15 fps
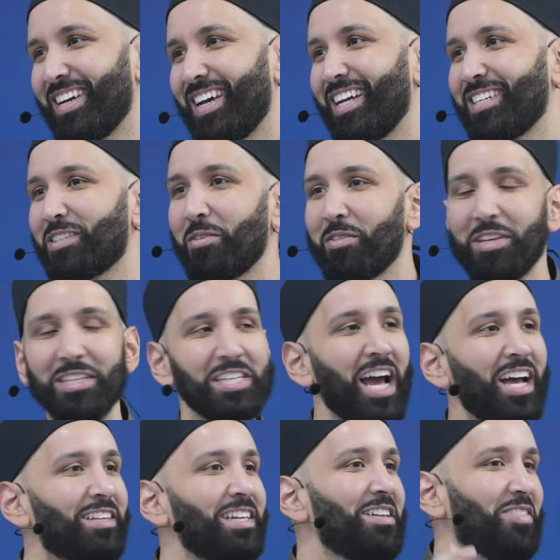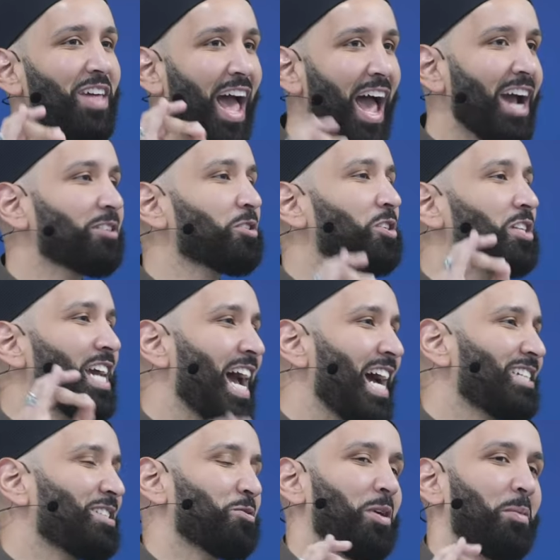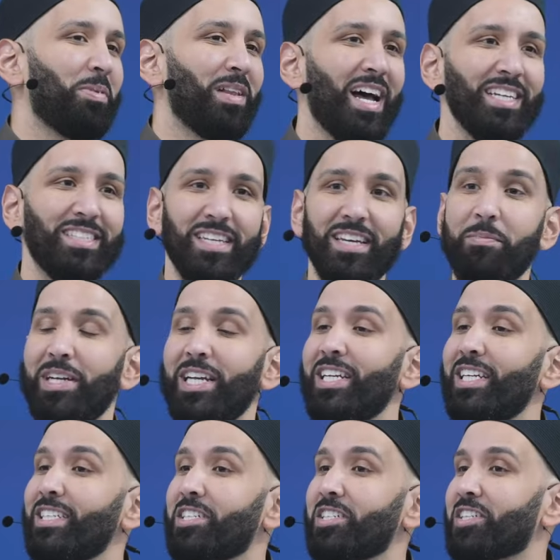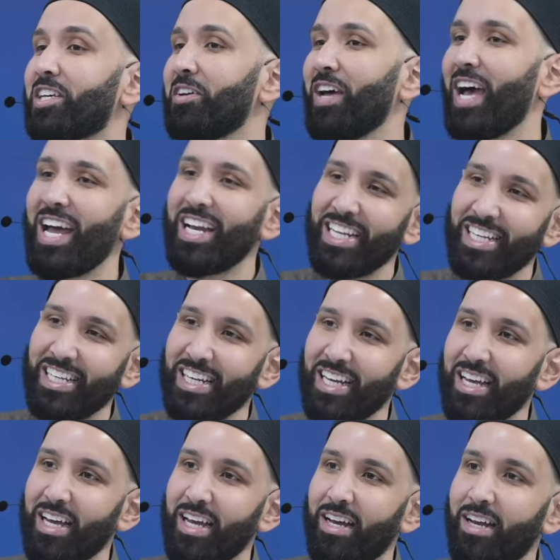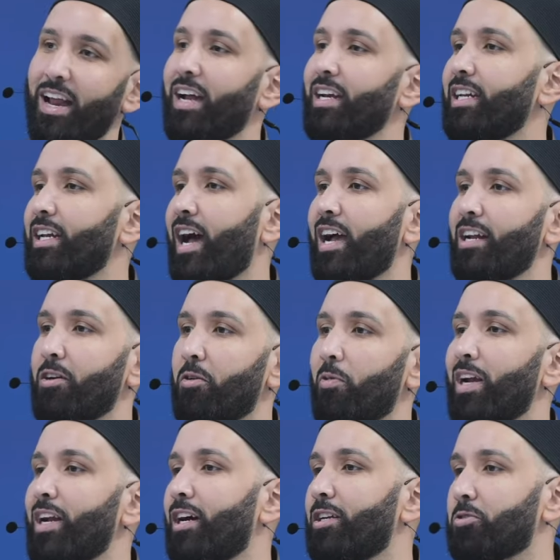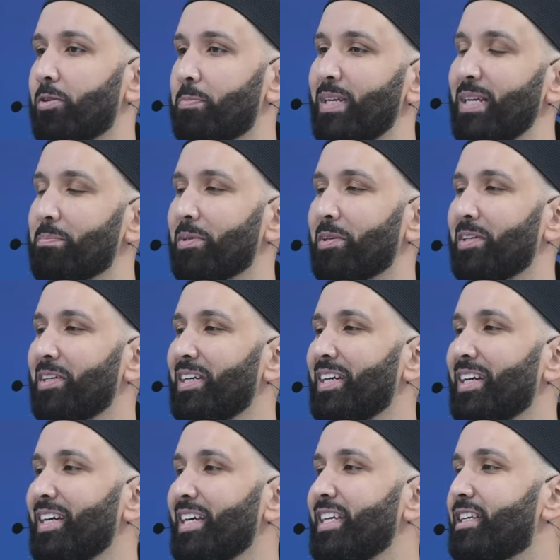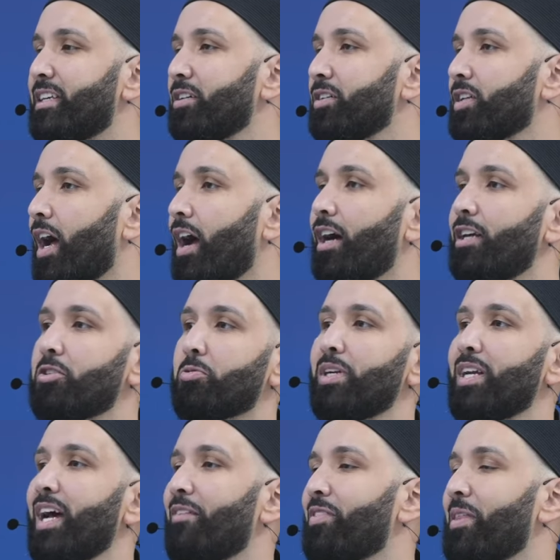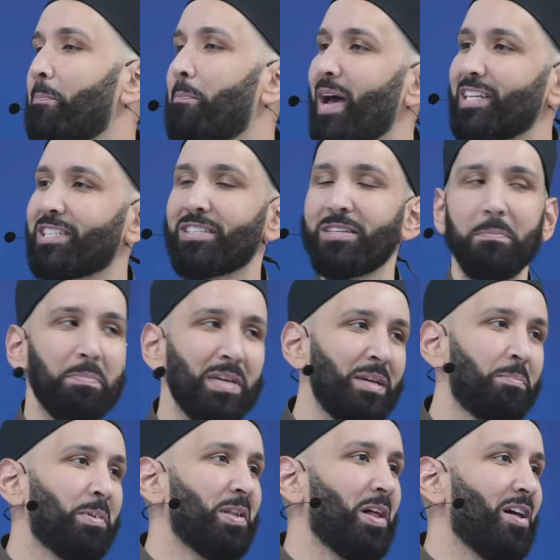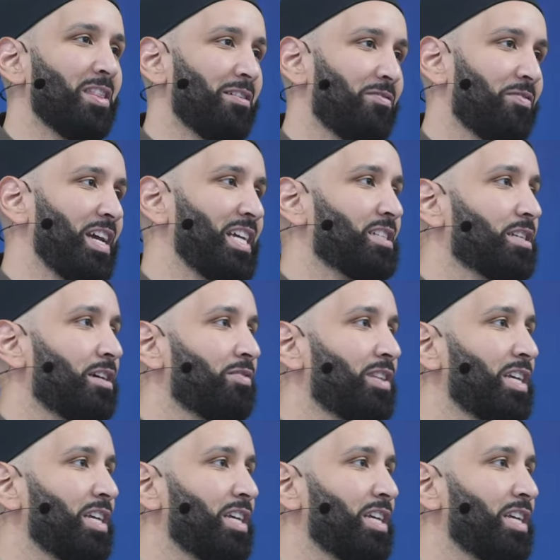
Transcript: And so this hadith actually has to apply to him. And he didn't just kill any 99 or 100 people. He killed 100 of the best people on the face of